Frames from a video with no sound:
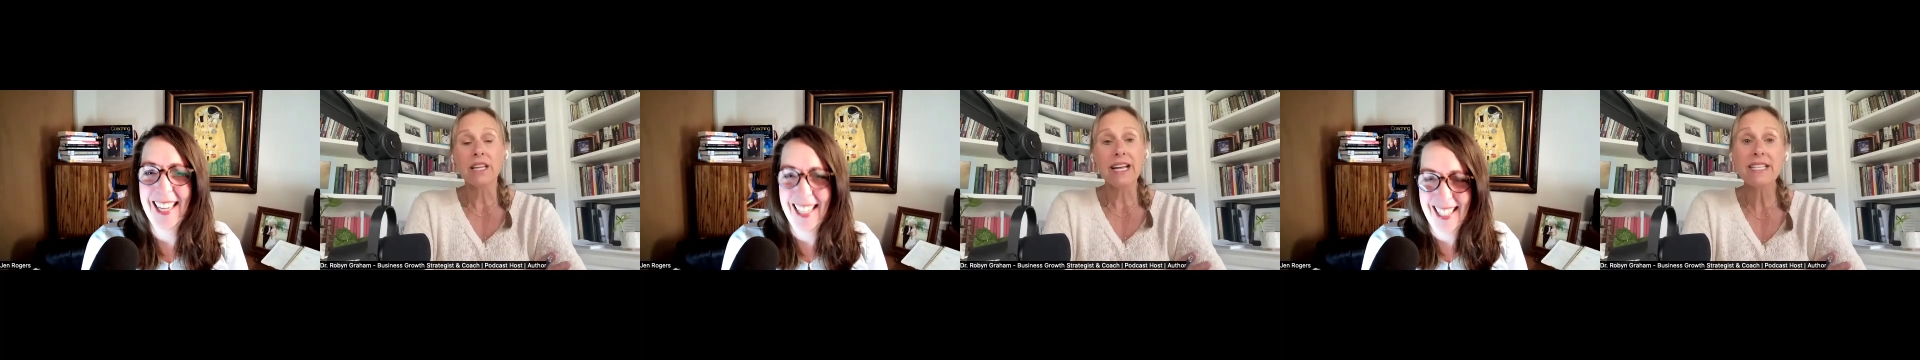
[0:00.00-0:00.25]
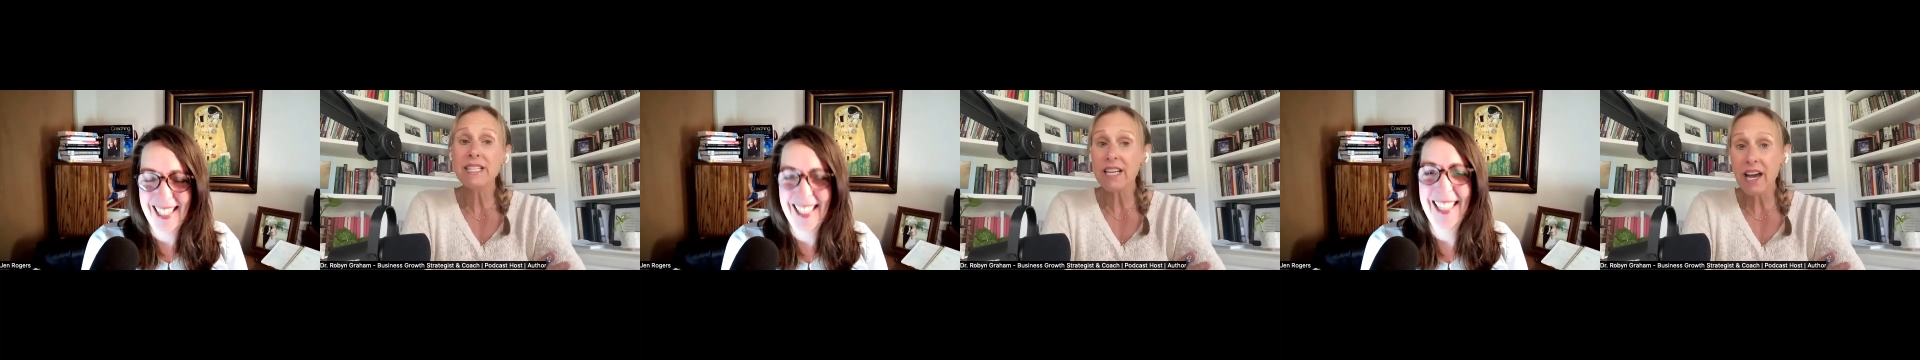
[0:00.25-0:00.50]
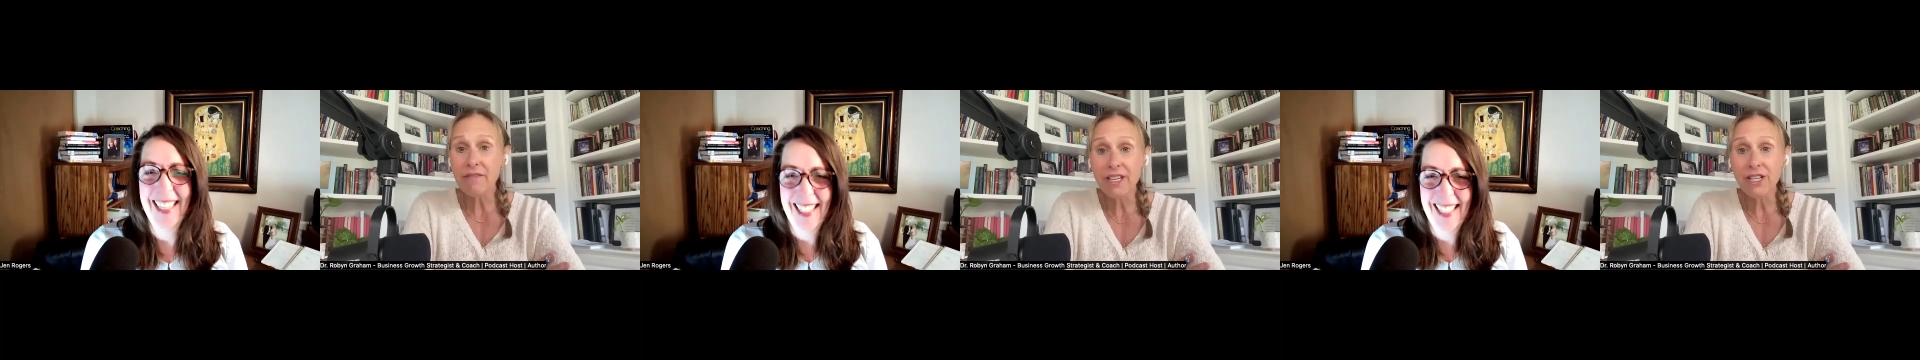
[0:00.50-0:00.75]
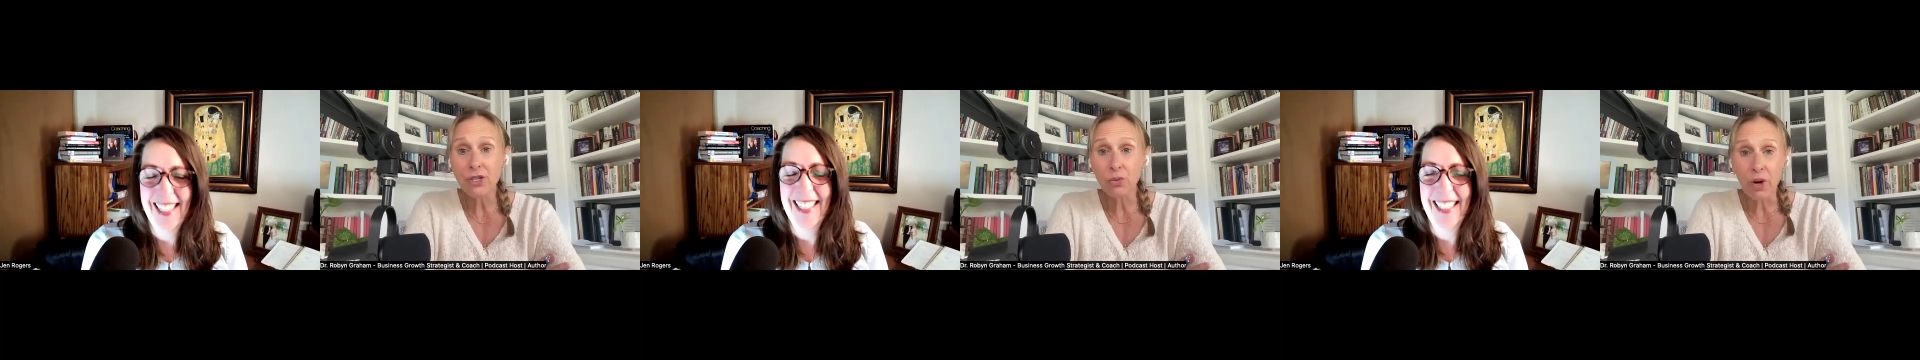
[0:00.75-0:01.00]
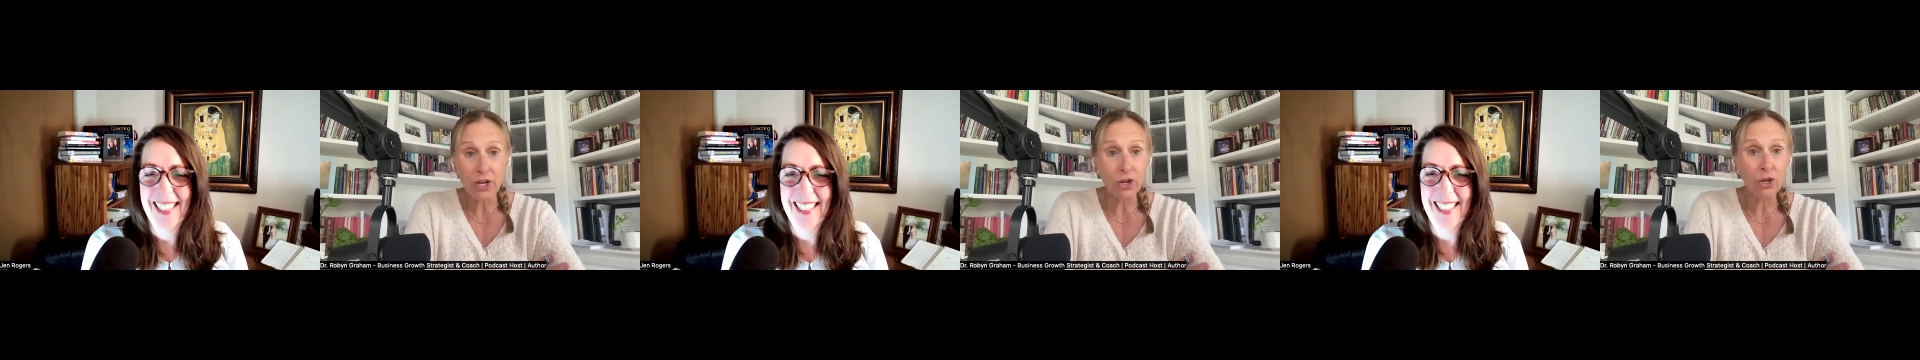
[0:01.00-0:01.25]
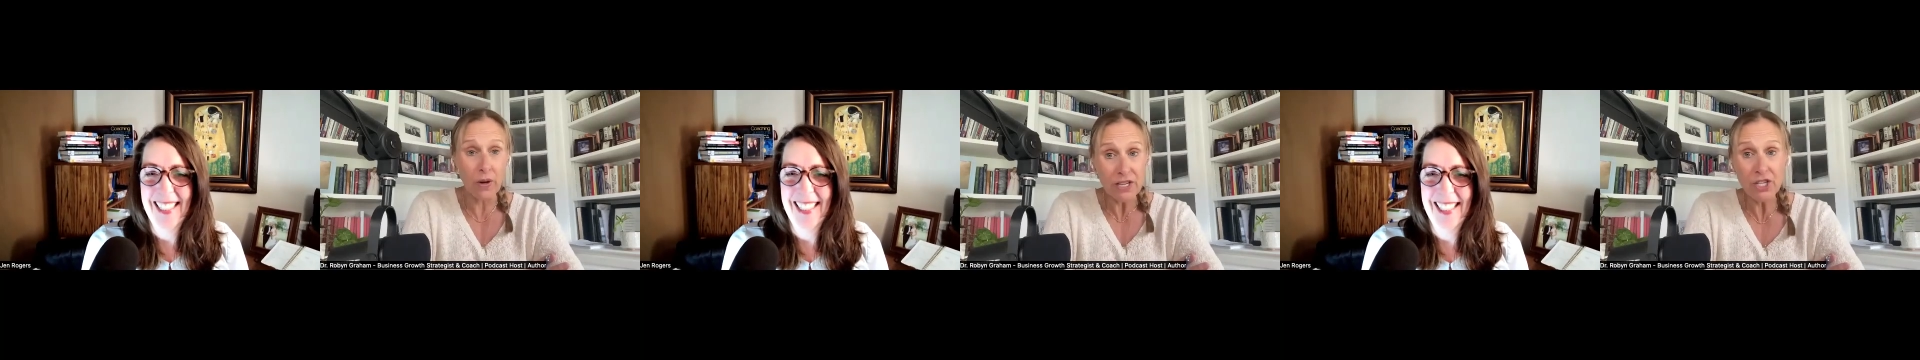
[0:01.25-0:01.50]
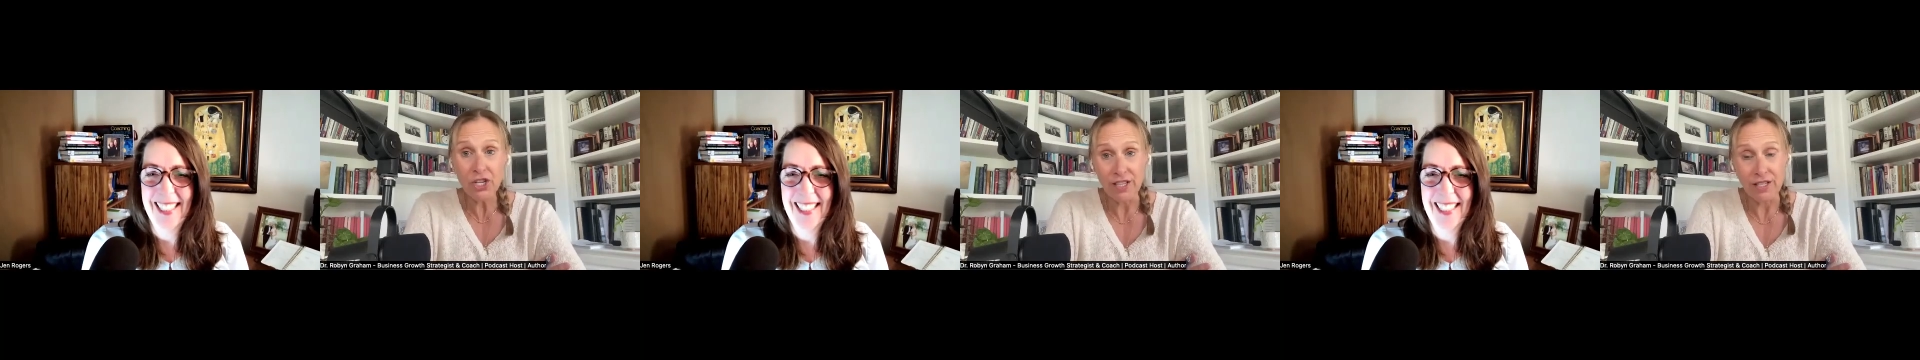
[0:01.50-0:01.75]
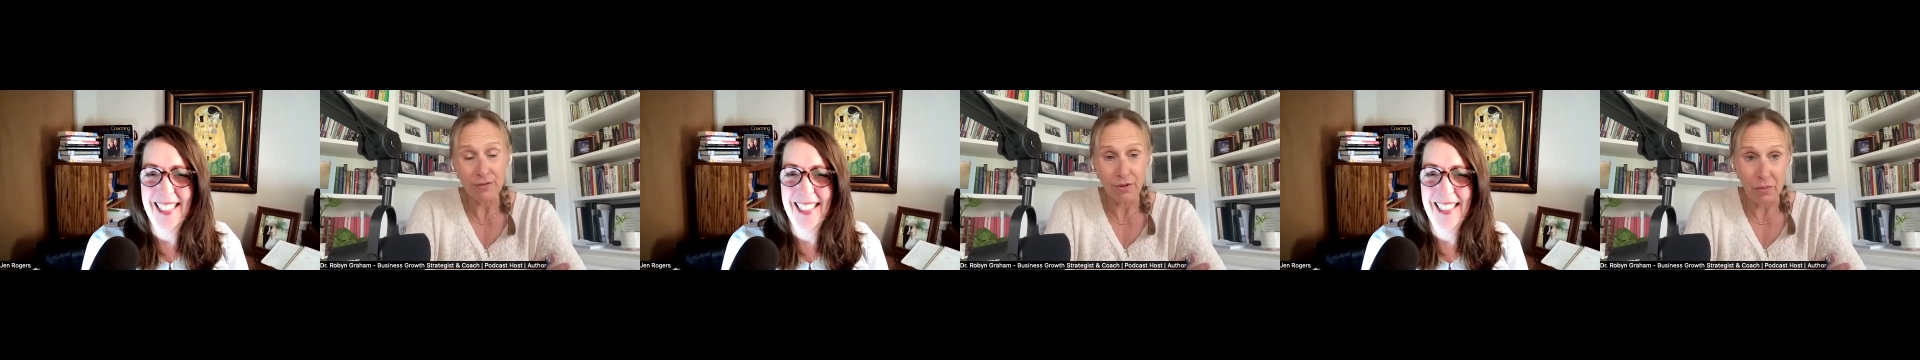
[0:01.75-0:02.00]
Speaker 1: let's dive into what your
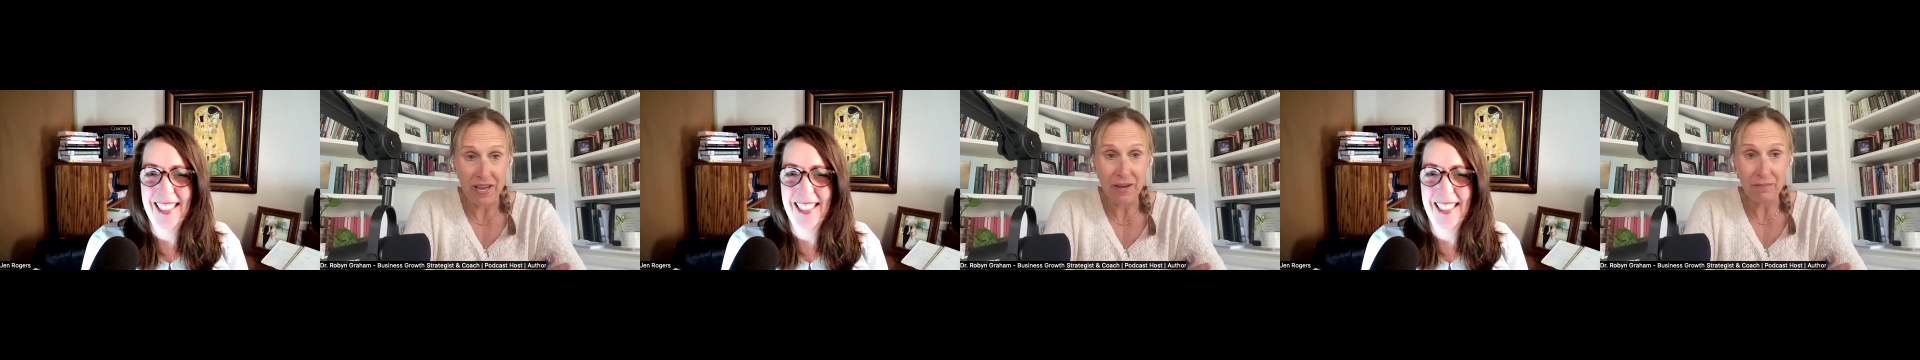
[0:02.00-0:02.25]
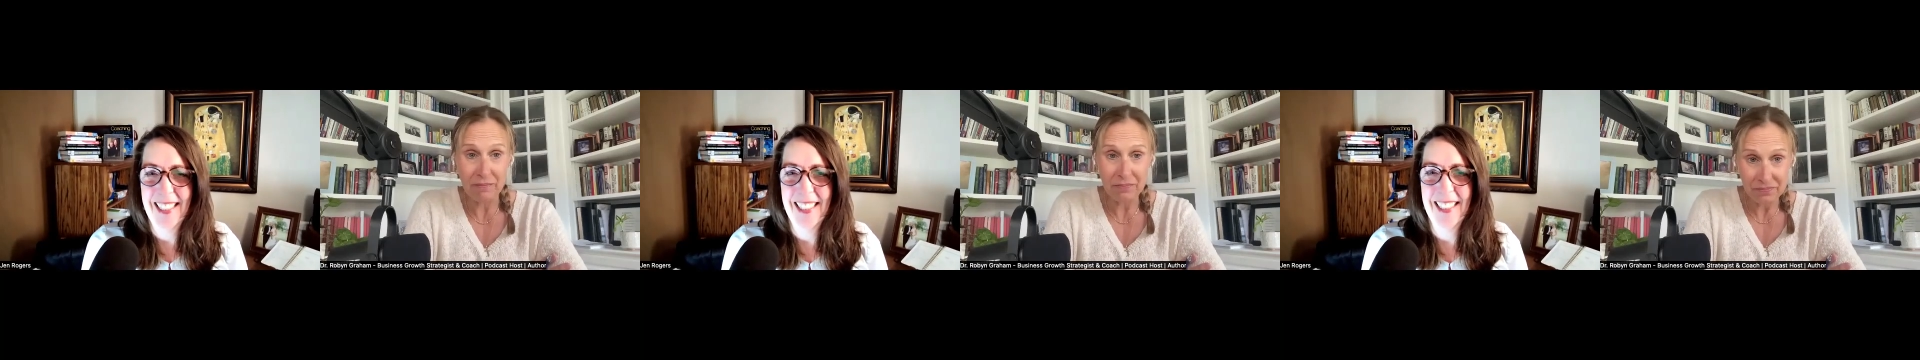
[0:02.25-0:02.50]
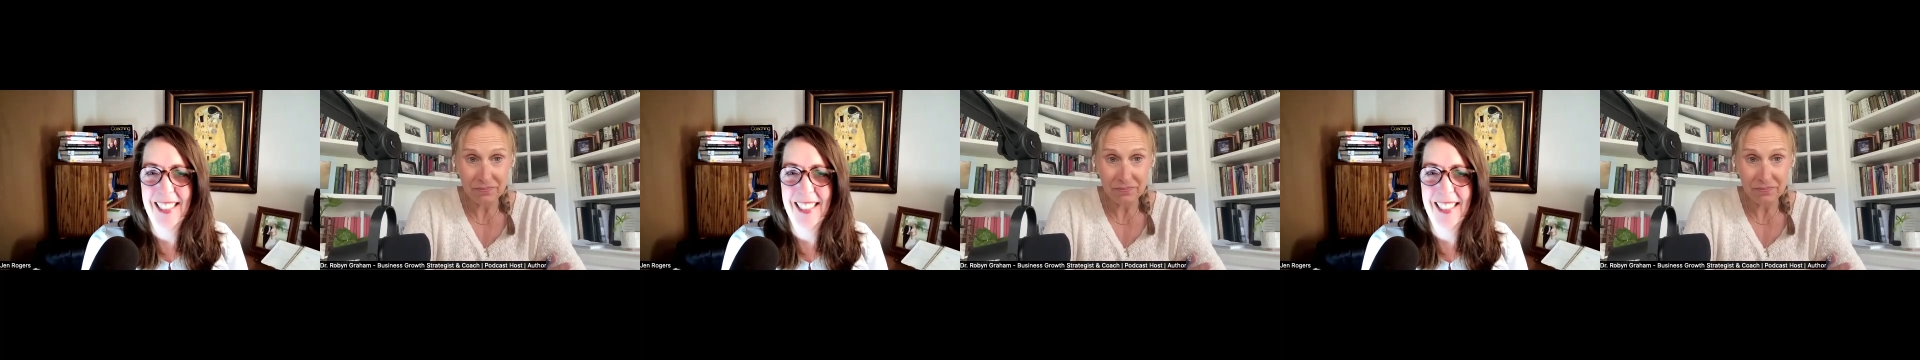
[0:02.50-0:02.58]
question is for me.